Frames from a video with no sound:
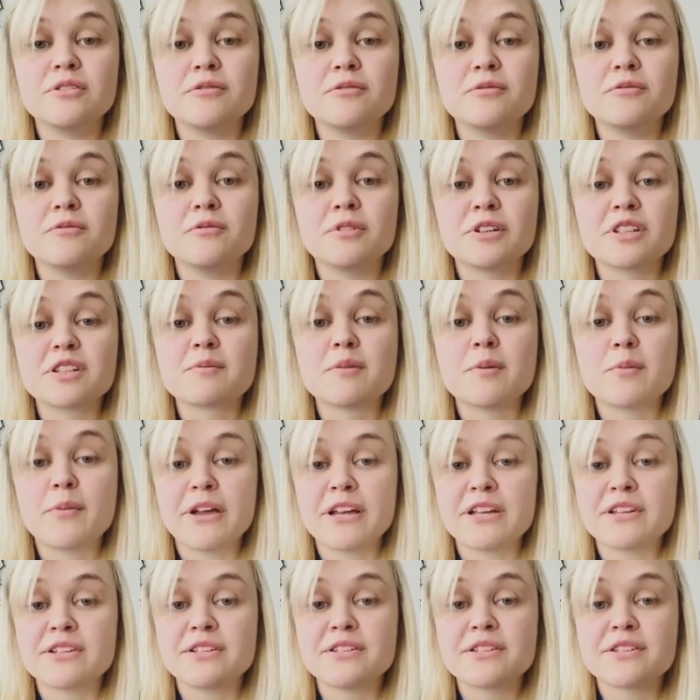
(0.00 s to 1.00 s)
once my
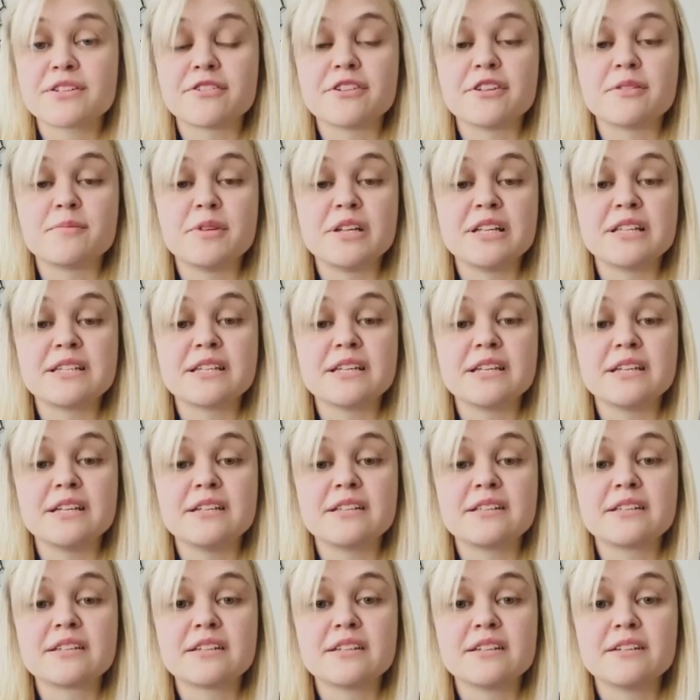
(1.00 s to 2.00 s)
patients are
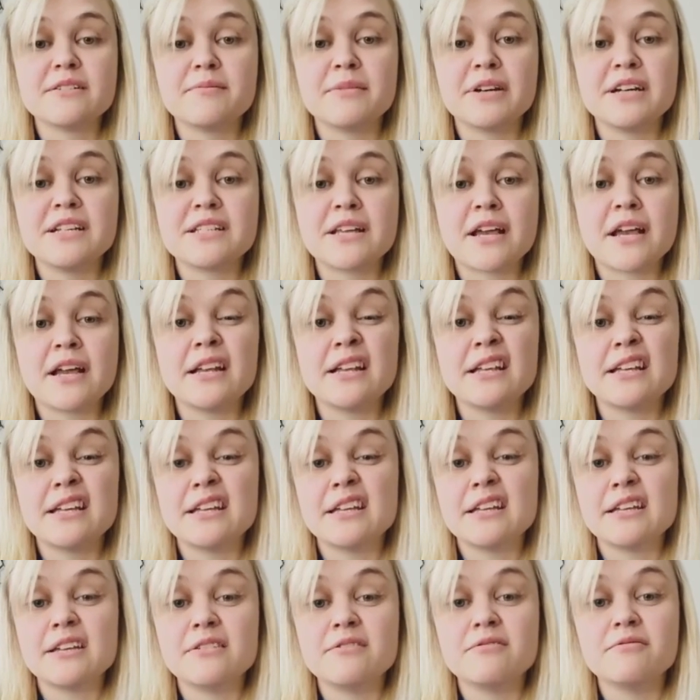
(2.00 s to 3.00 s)
admitted, my
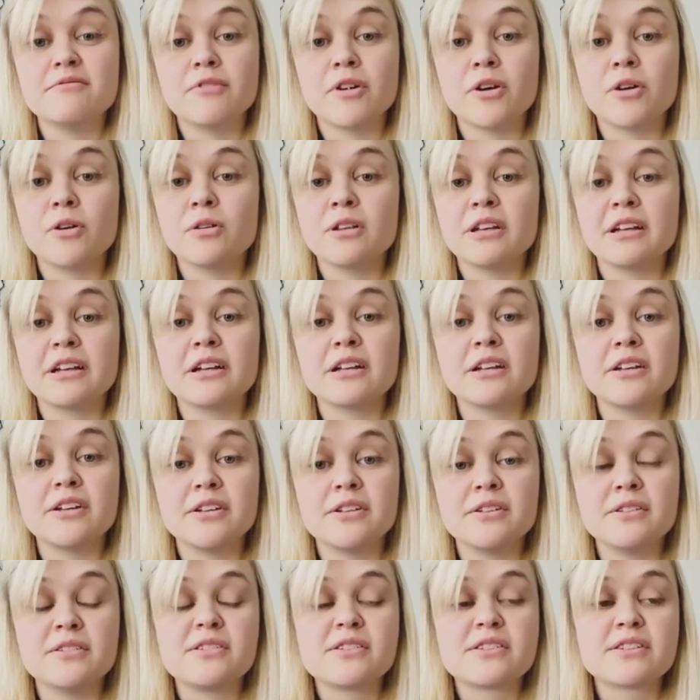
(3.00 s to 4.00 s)
daily role
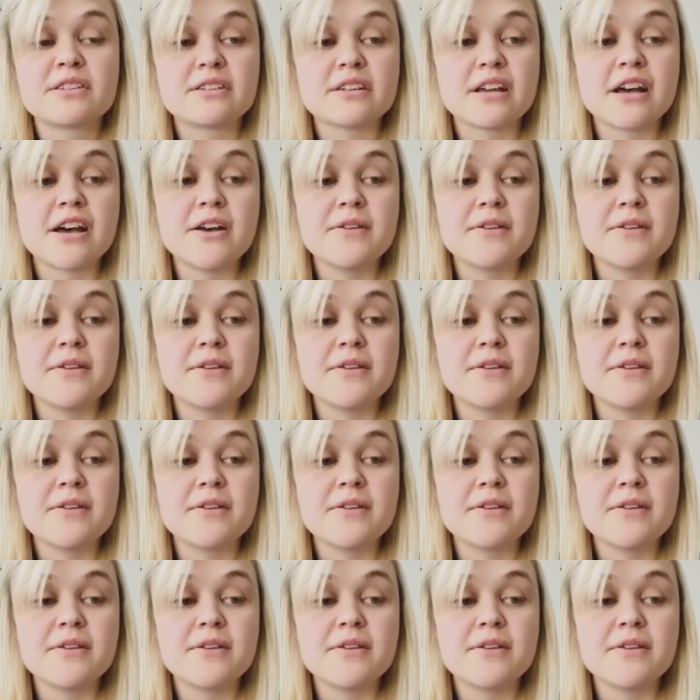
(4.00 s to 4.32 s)
includes